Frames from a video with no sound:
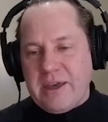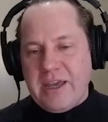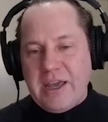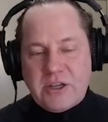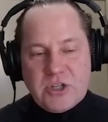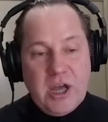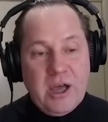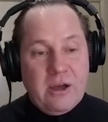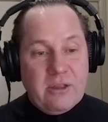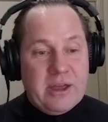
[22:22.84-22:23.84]
a young
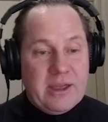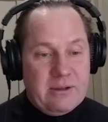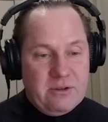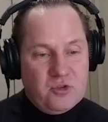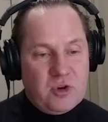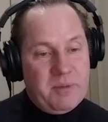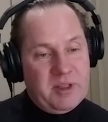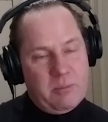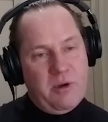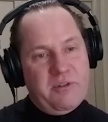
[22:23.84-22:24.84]
child, like dropping
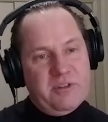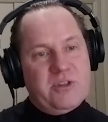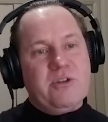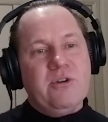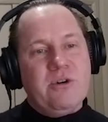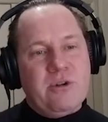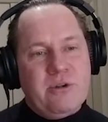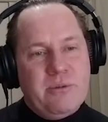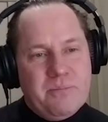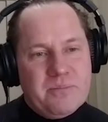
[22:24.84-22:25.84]
them off at school.